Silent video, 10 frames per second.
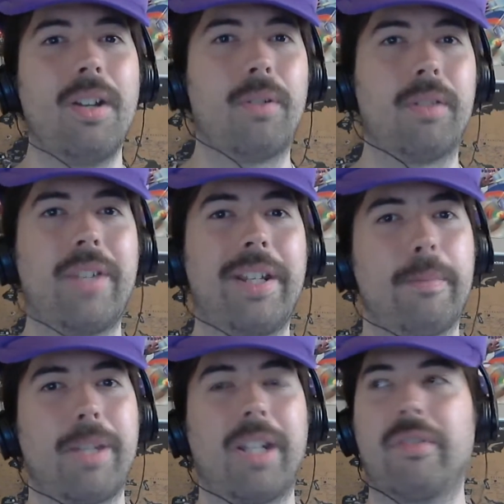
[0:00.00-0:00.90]
were invited
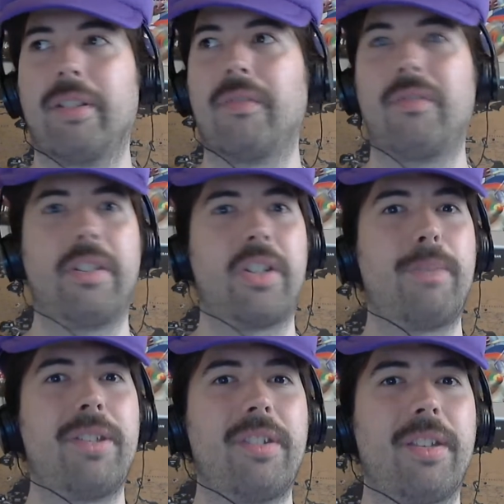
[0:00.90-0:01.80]
back for Unfinished
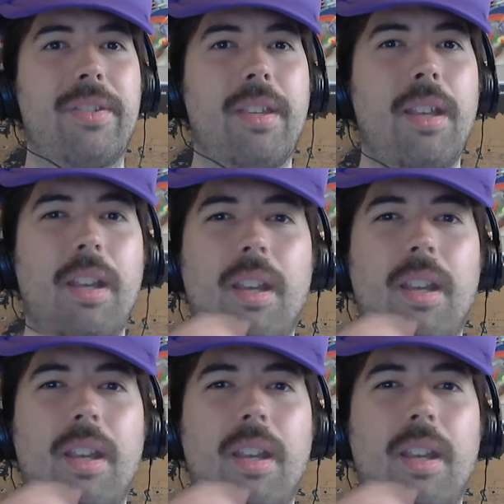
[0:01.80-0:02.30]
Business,